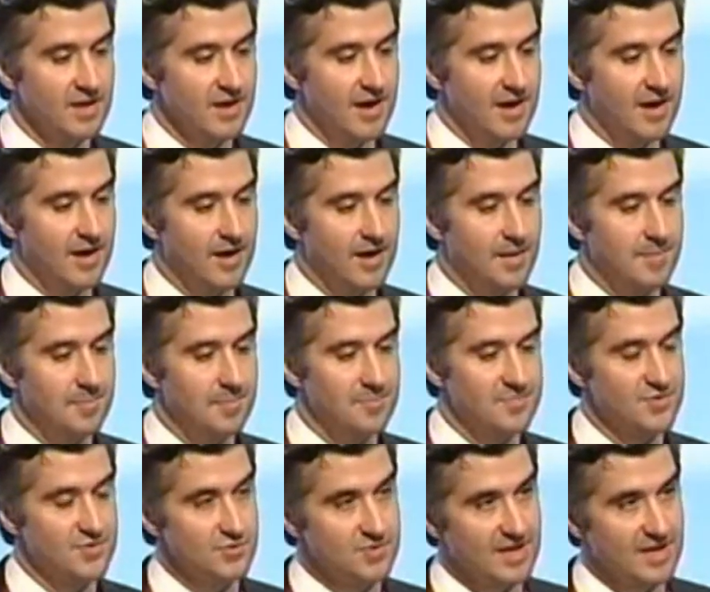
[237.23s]
Um,
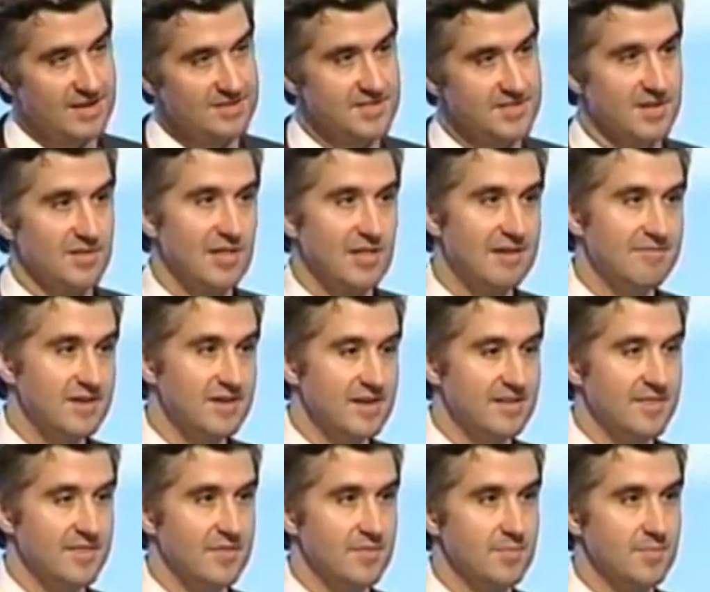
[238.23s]
two thousand eleven,
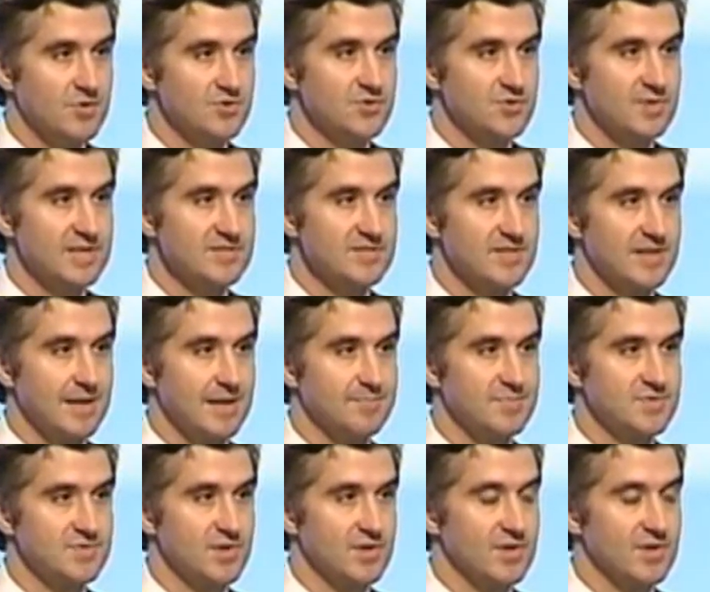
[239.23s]
and then the most recent
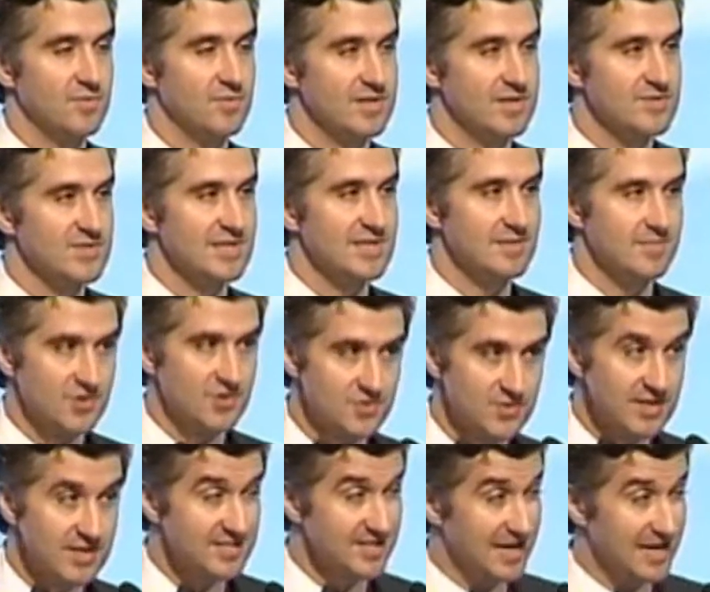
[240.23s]
episode. you see in the most
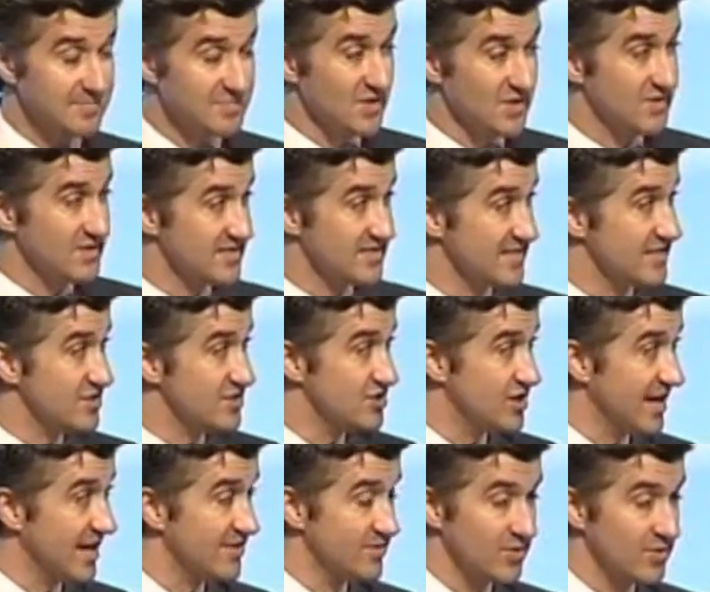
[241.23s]
recent episode is, in
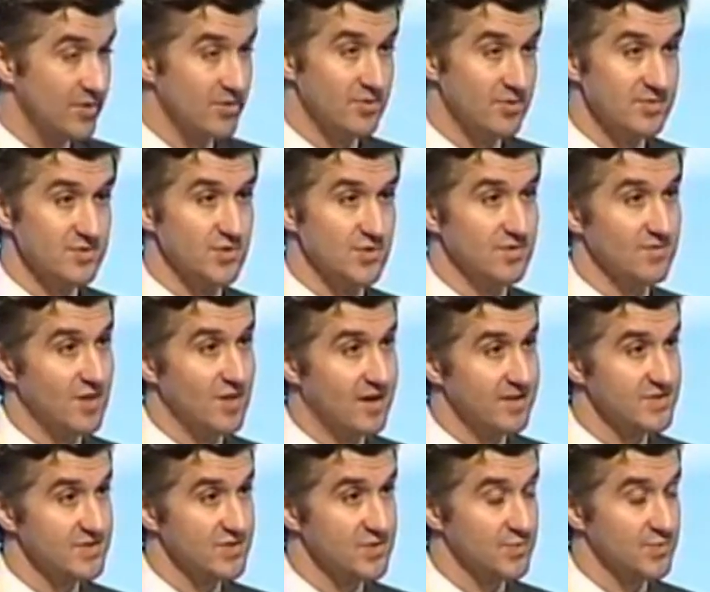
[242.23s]
general, the reserve
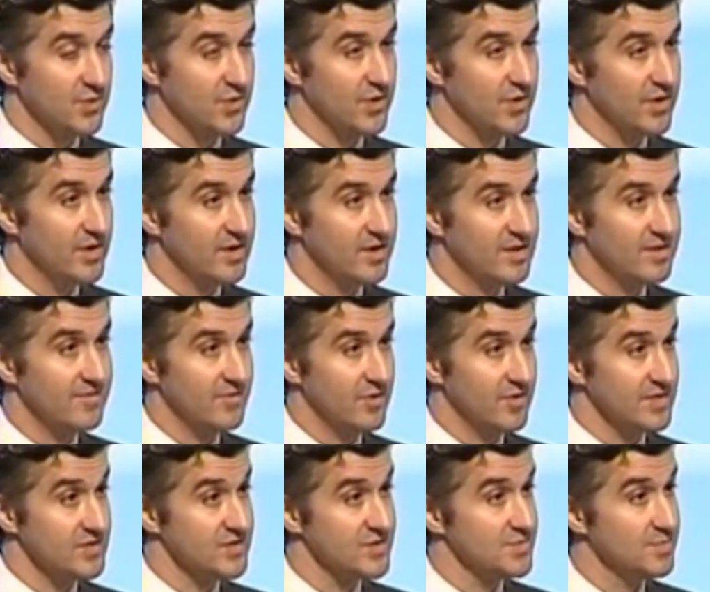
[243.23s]
losses were
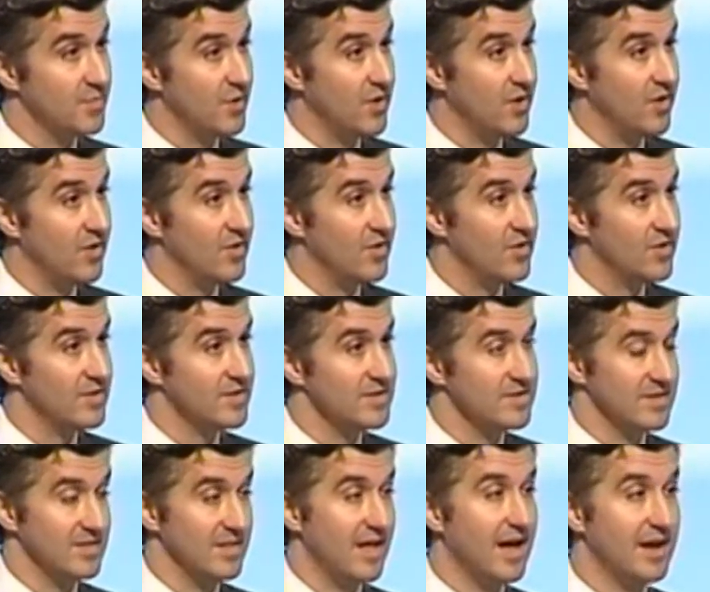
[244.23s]
very small.
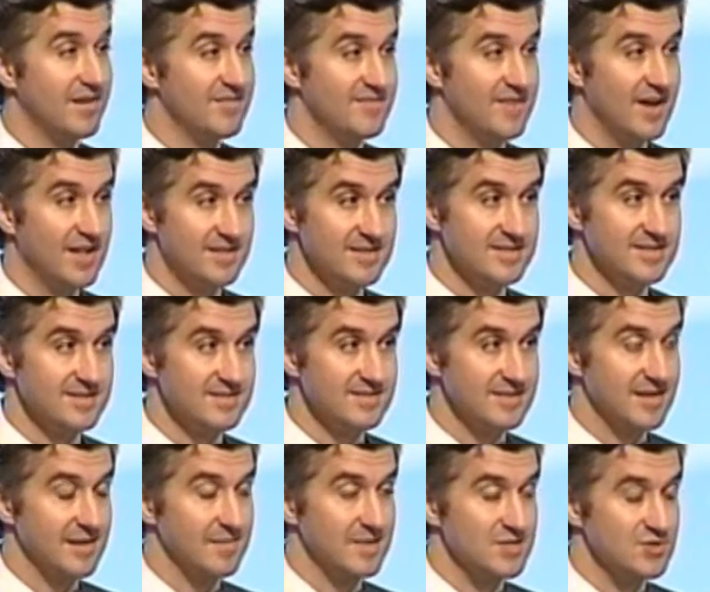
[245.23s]
A lot of
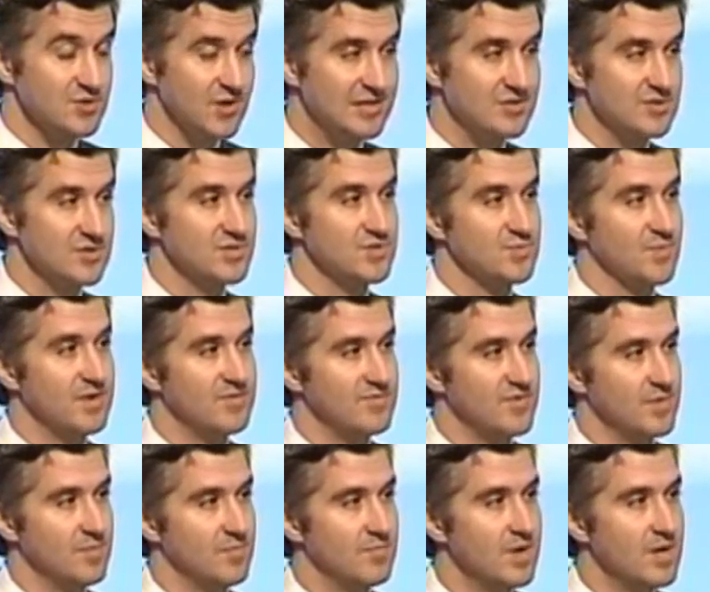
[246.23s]
volatility. I mean, Treasuries went
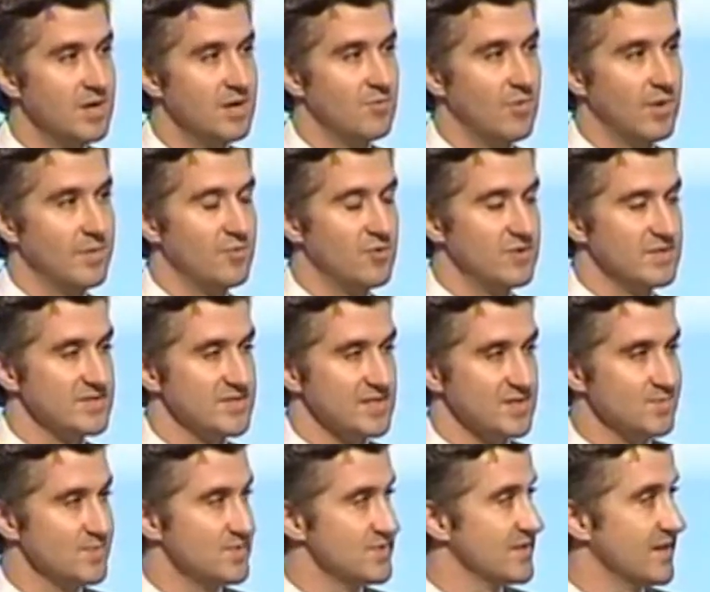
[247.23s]
from one point six
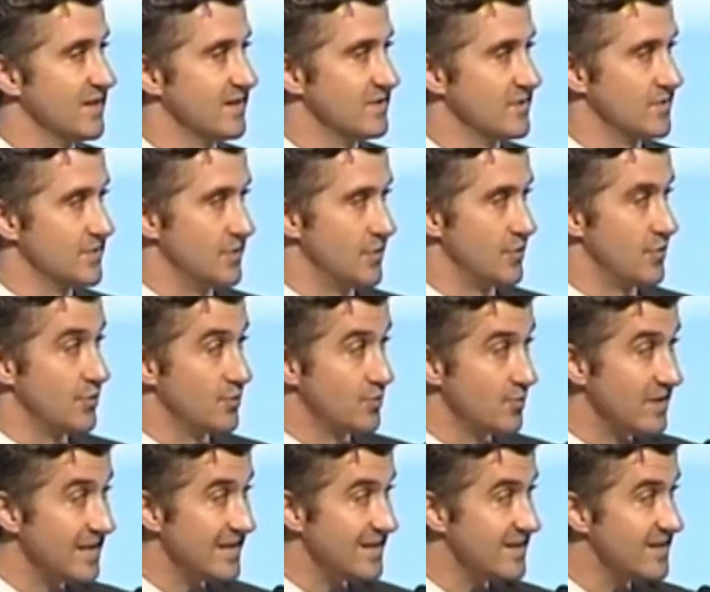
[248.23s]
percent yield to
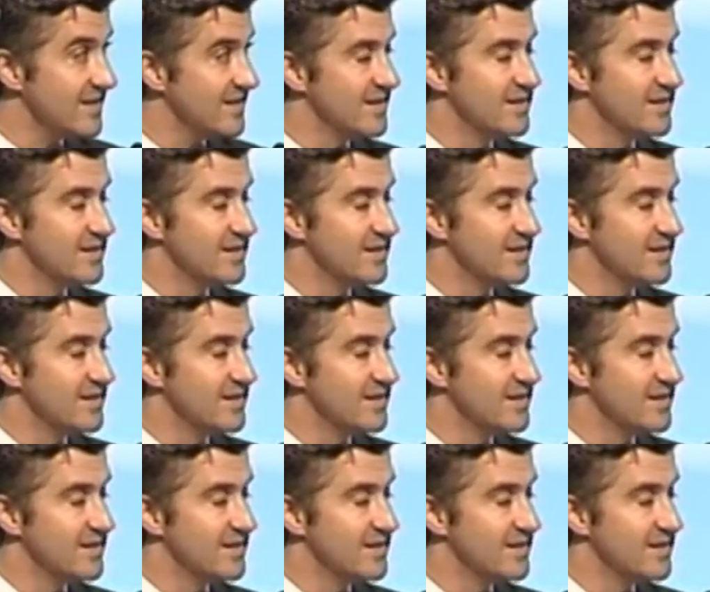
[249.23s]
three.